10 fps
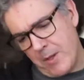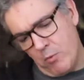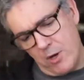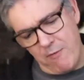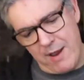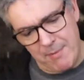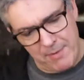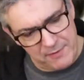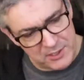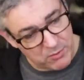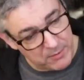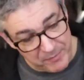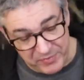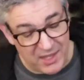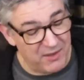would I recommend this one?
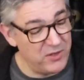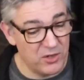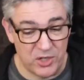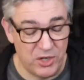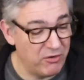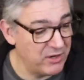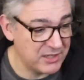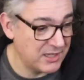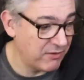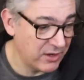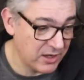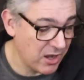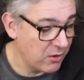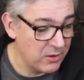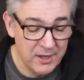If you're curious, give it a
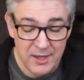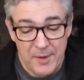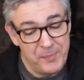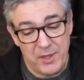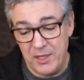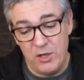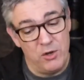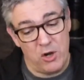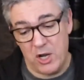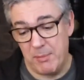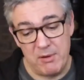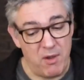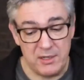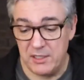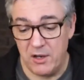go. You're not going to be writing